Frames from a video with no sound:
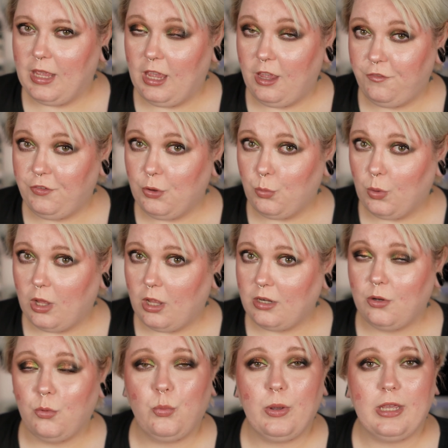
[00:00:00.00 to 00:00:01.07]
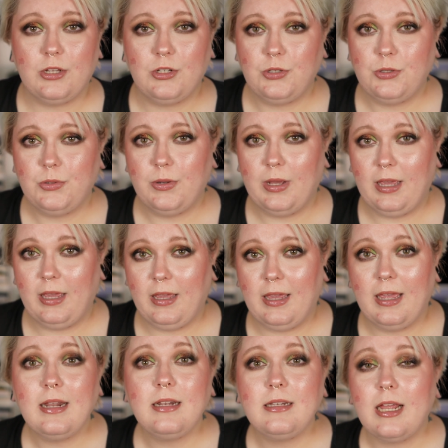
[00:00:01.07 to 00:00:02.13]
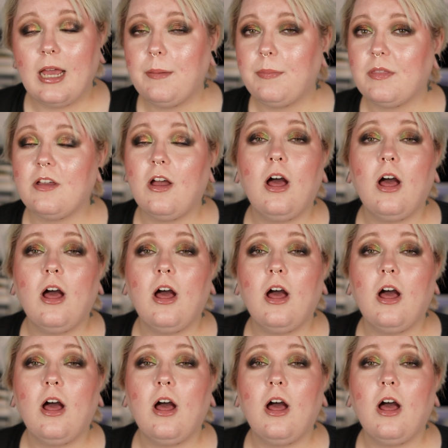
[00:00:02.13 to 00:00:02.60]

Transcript: if you want, we can do a in-depth